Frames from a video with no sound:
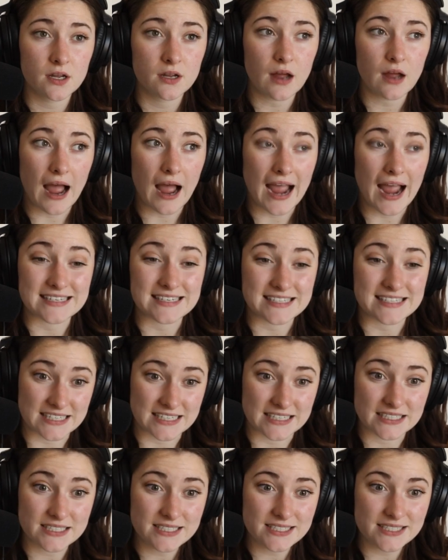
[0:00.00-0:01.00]

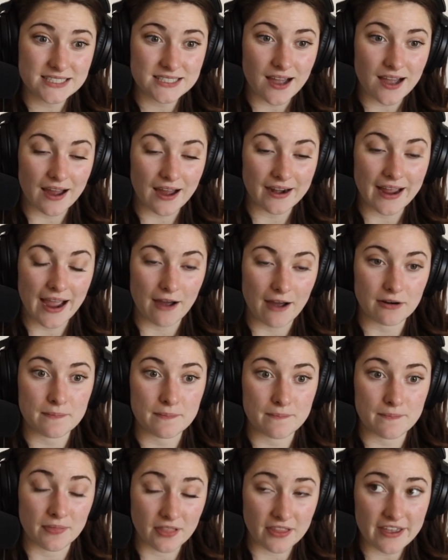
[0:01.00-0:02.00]
ideas on how to
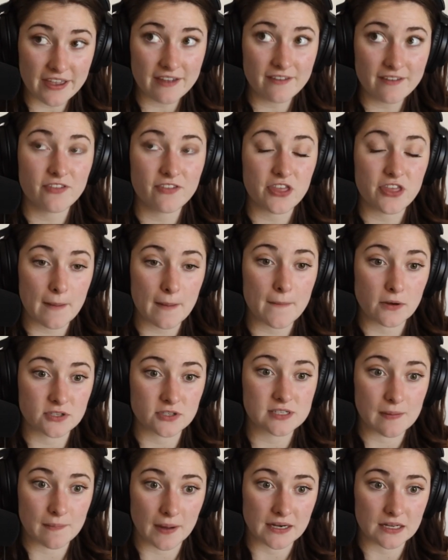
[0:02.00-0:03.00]
live their most
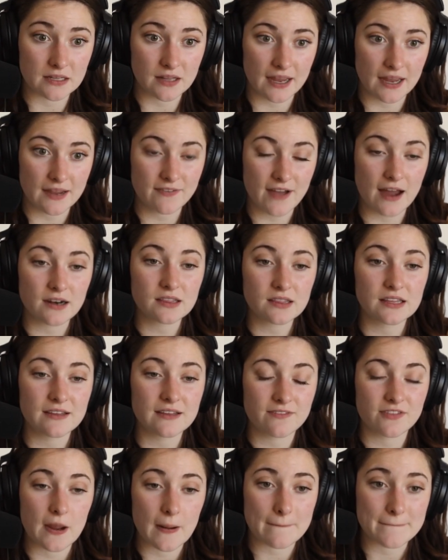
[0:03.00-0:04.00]
abundant life, how to live
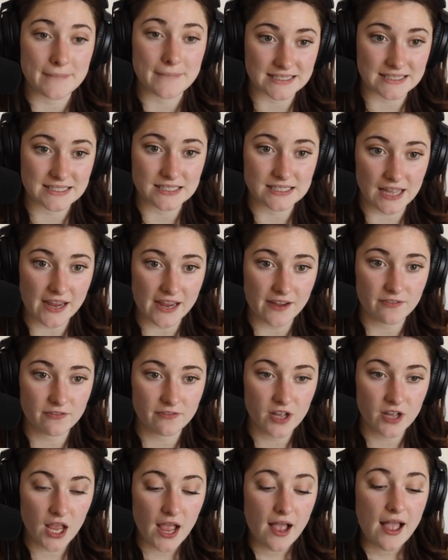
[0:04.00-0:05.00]
their best life.
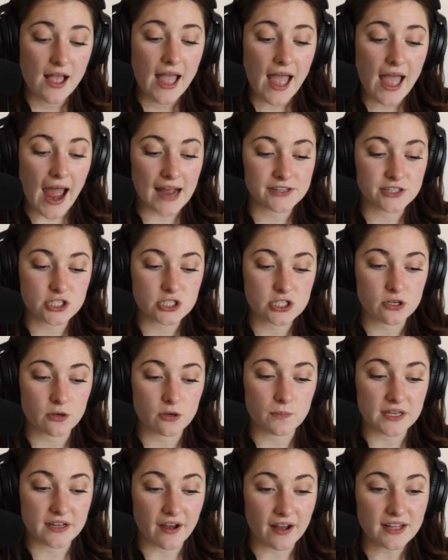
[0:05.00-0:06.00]
And so
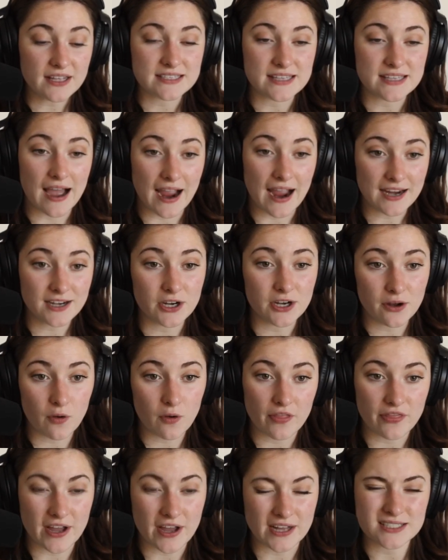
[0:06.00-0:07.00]
because I know
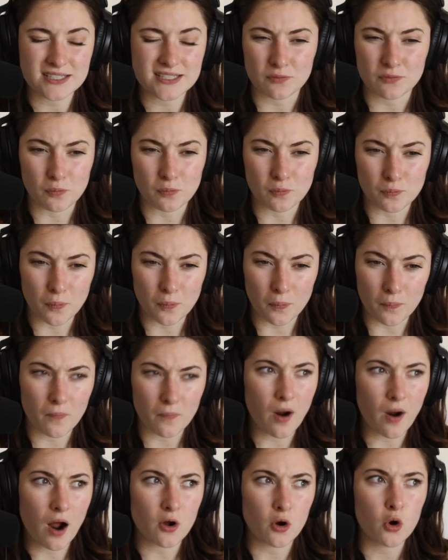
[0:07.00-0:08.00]
that that's
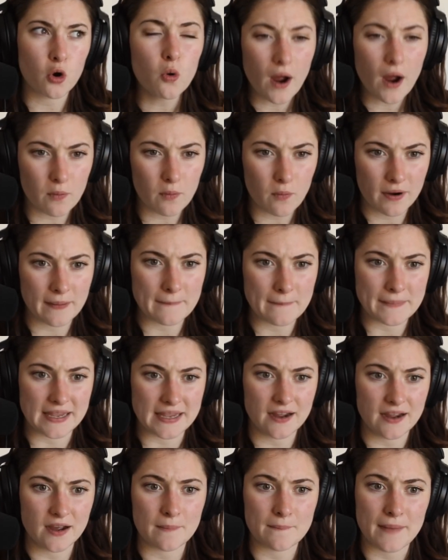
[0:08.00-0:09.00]
who I want to
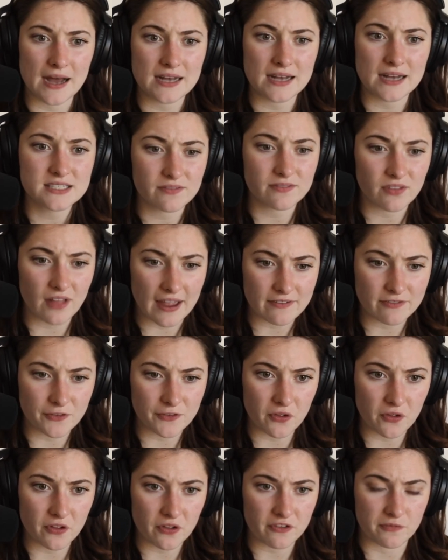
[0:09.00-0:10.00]
be, a massive life
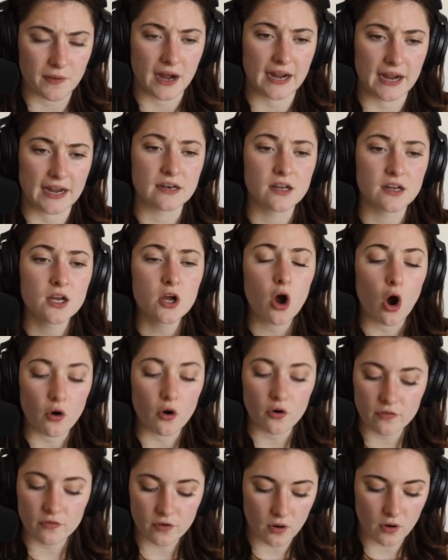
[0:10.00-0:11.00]
goal of mine,
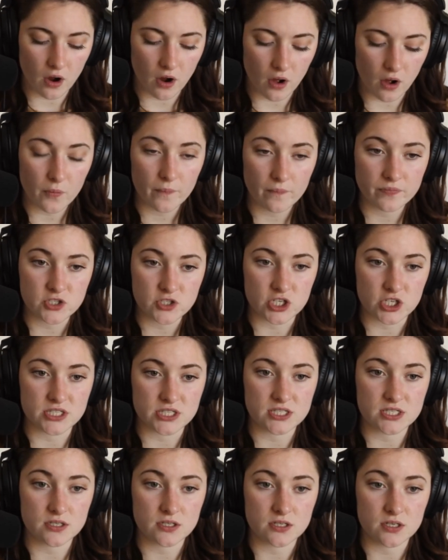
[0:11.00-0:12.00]
overall,
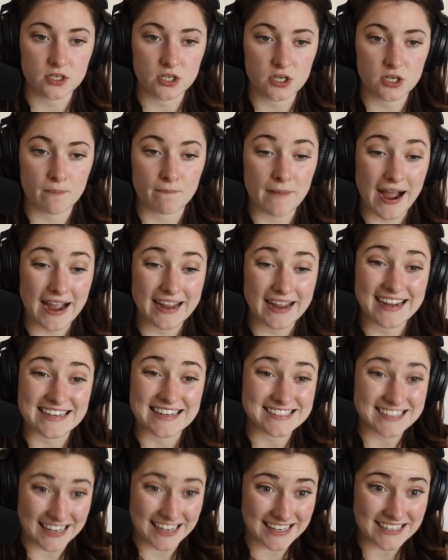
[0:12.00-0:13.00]
just my
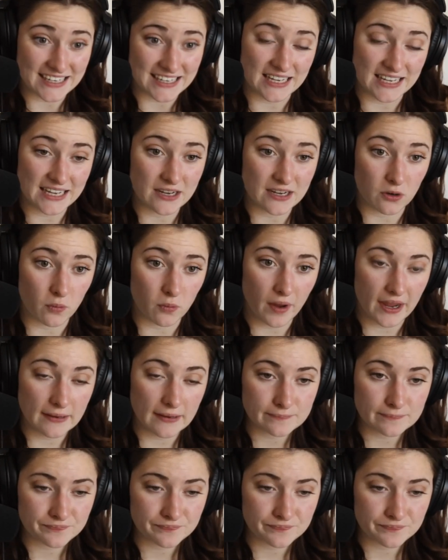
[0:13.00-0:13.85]
identity in a way,